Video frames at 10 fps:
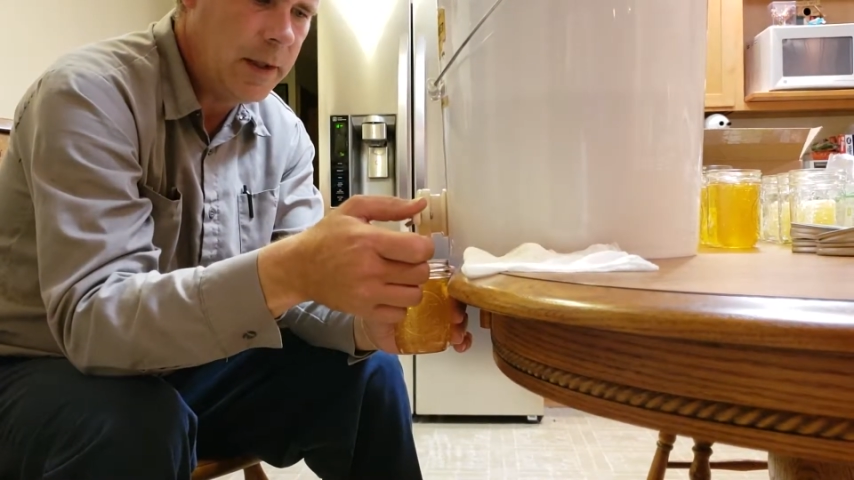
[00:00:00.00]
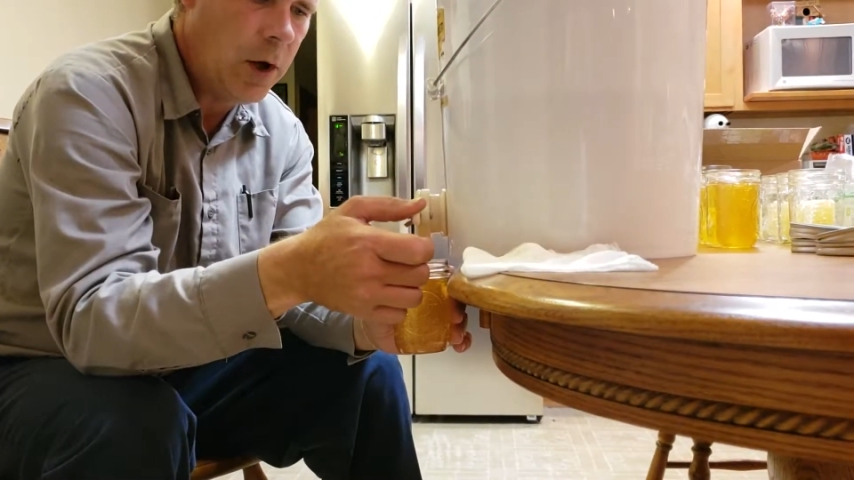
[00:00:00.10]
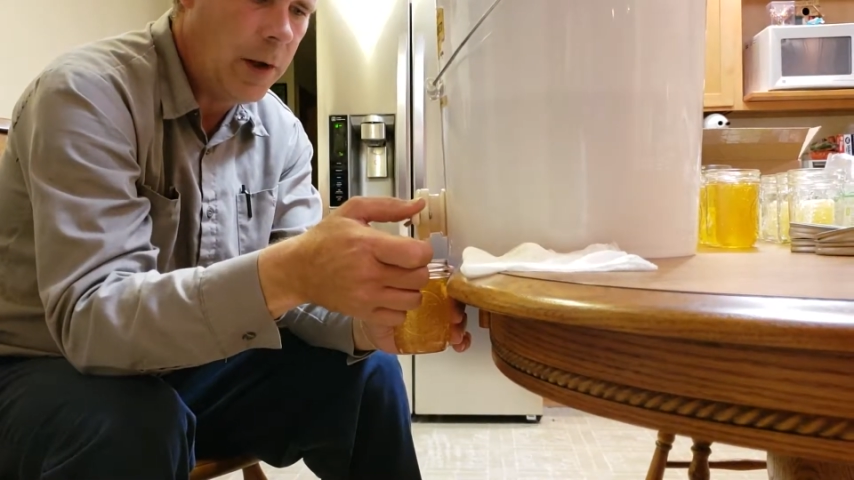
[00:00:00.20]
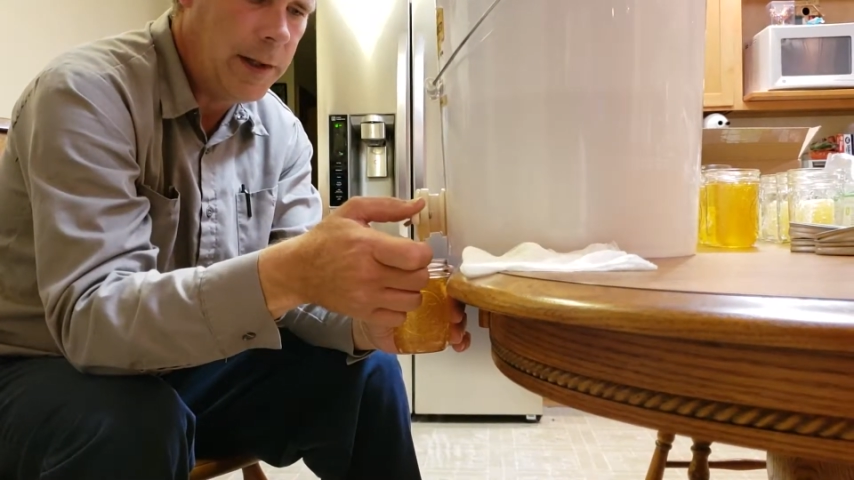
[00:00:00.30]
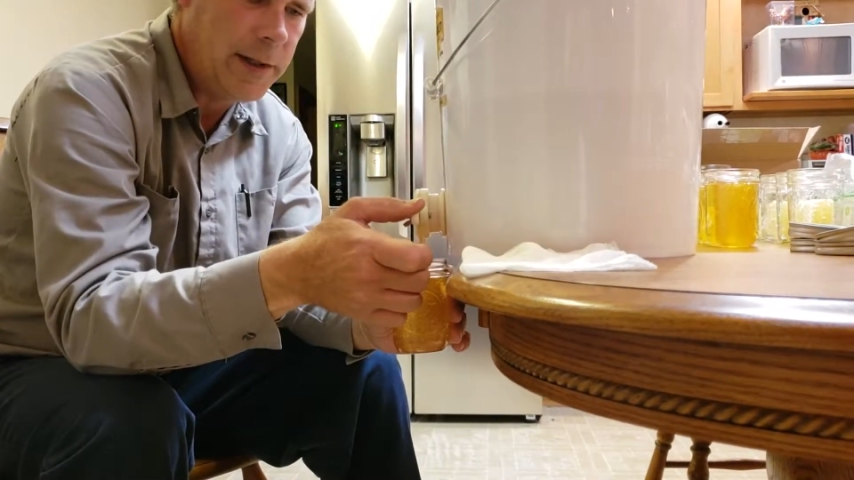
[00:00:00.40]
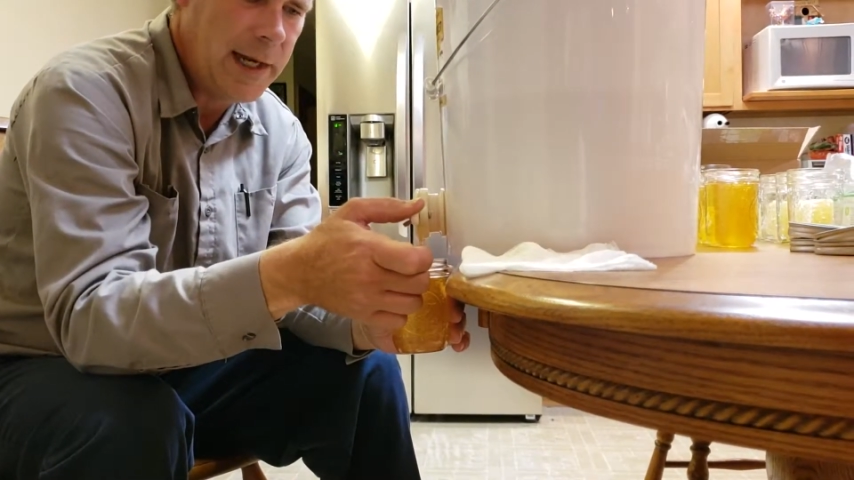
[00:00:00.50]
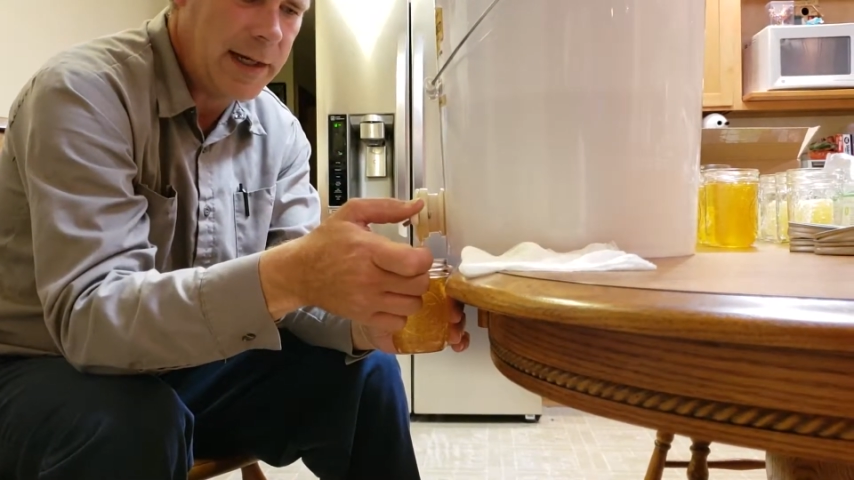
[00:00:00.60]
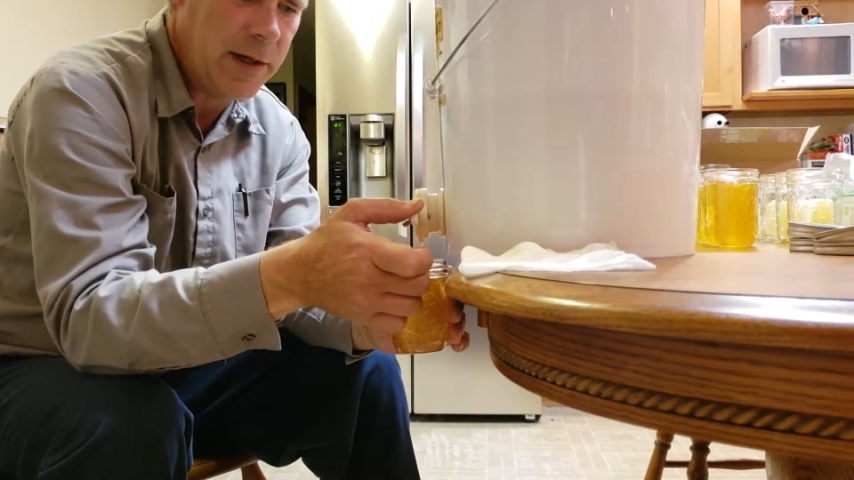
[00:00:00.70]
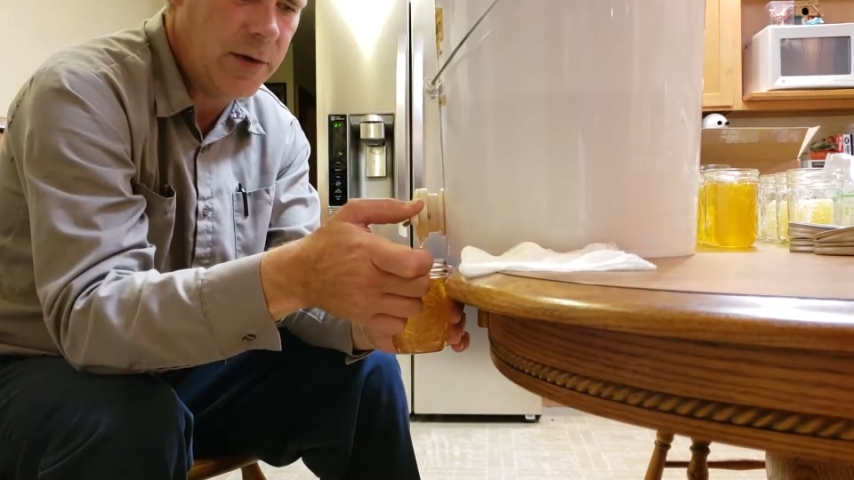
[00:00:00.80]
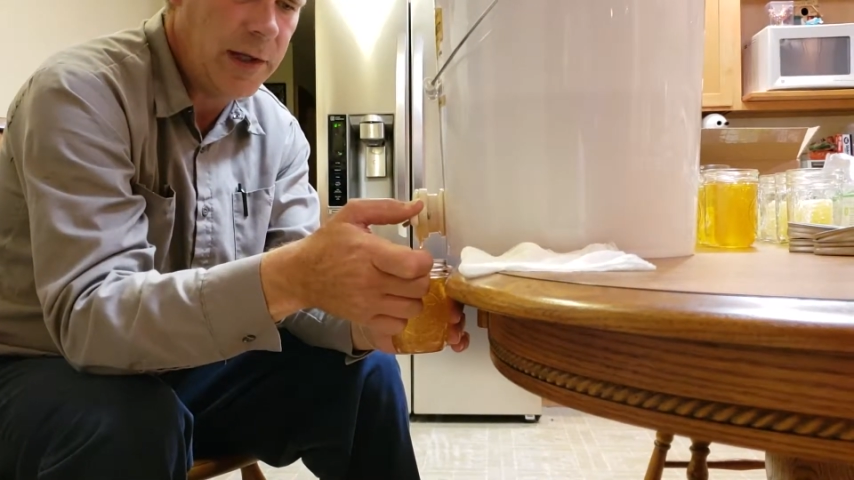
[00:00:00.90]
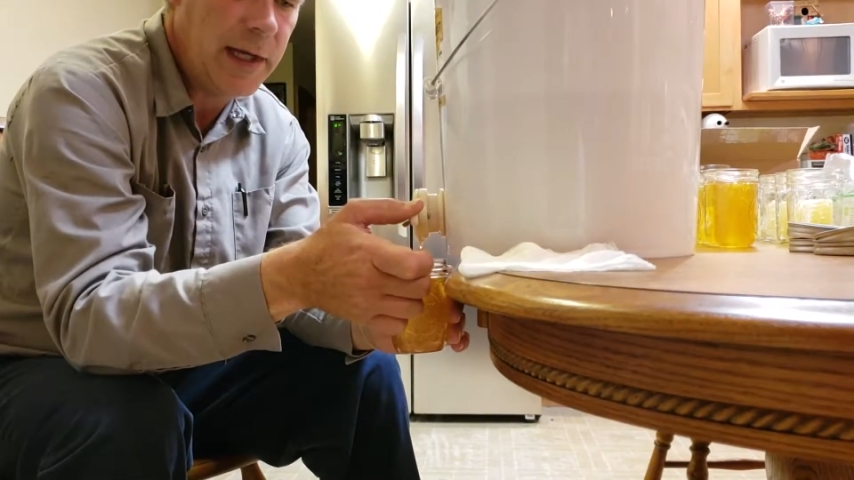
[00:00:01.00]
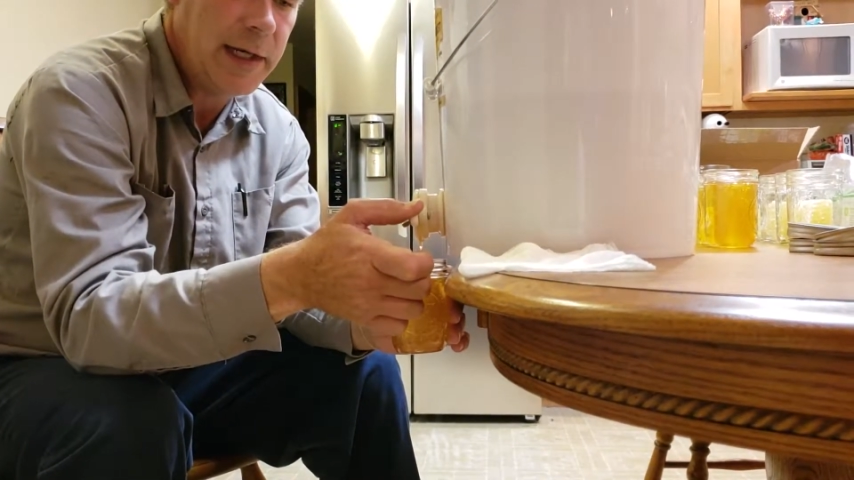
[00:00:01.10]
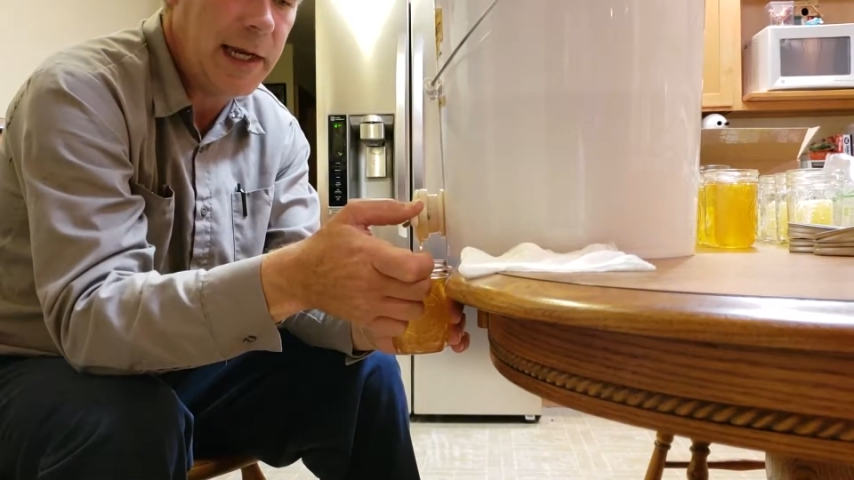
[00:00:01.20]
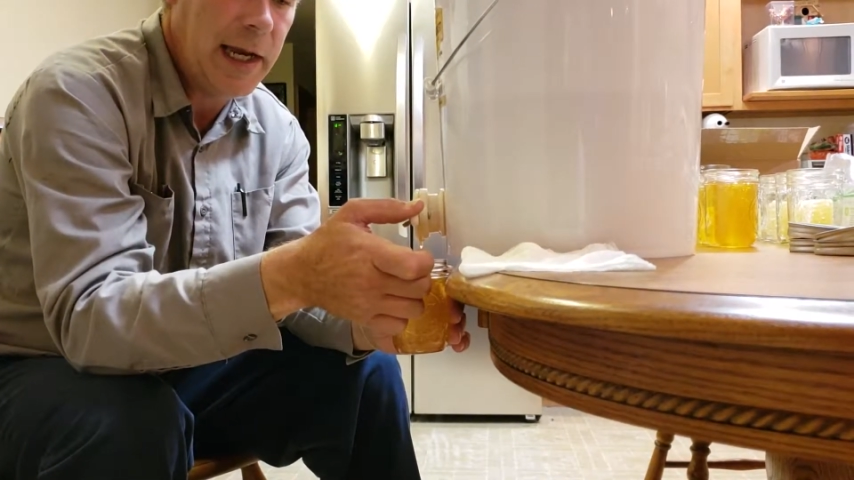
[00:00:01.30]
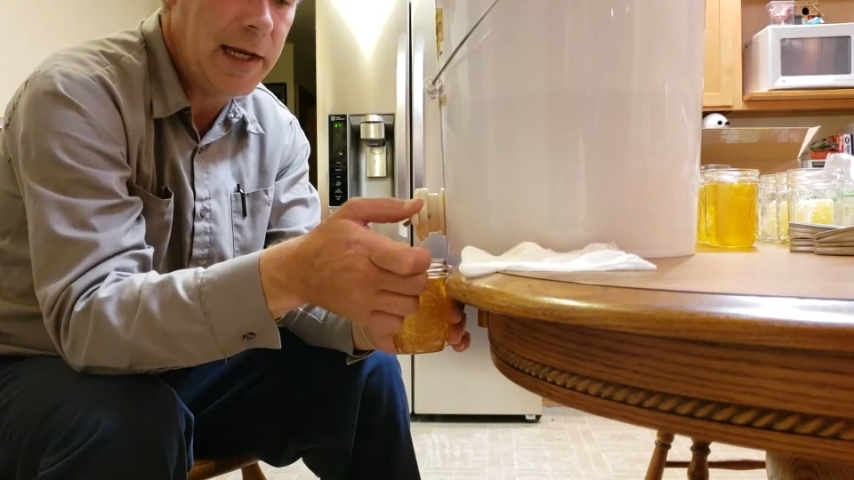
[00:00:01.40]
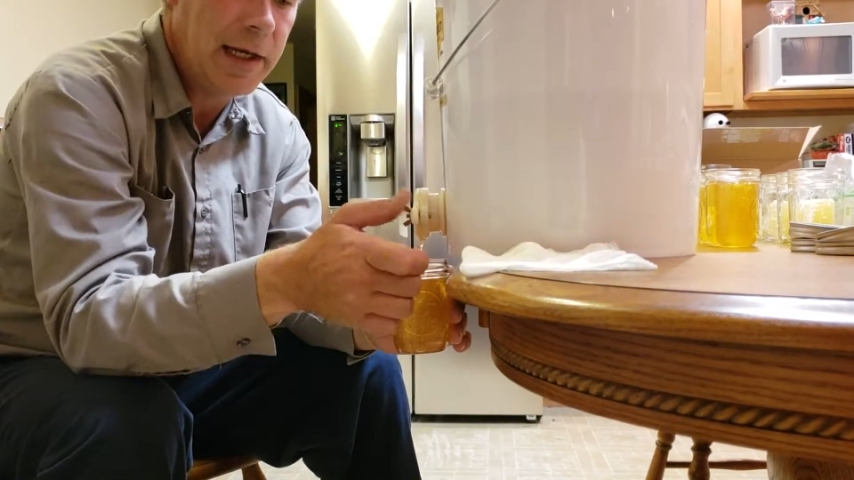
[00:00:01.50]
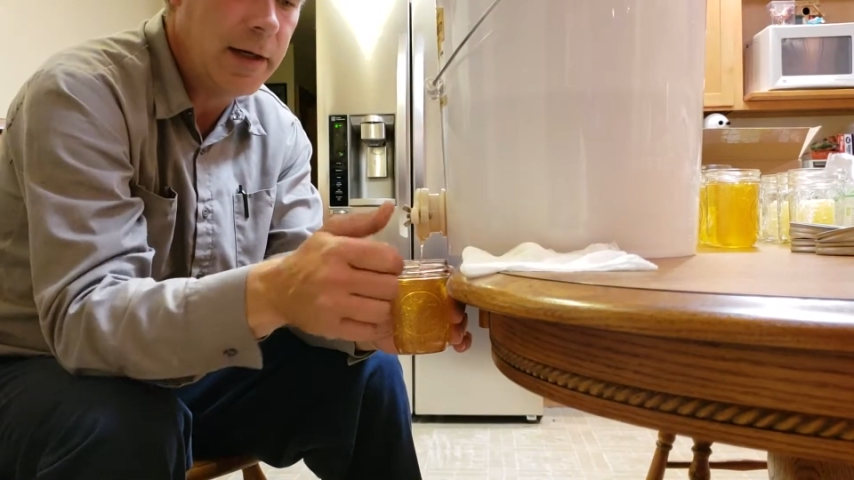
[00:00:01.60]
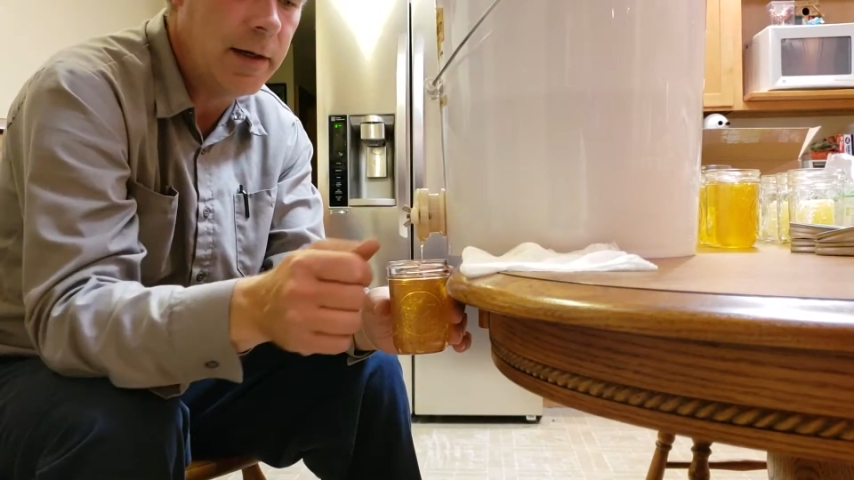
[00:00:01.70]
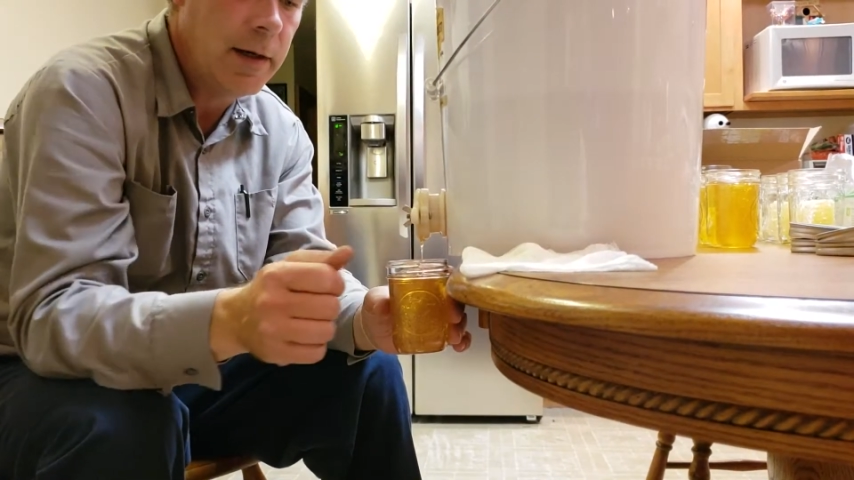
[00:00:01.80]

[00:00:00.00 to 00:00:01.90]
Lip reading: call it technically in canning,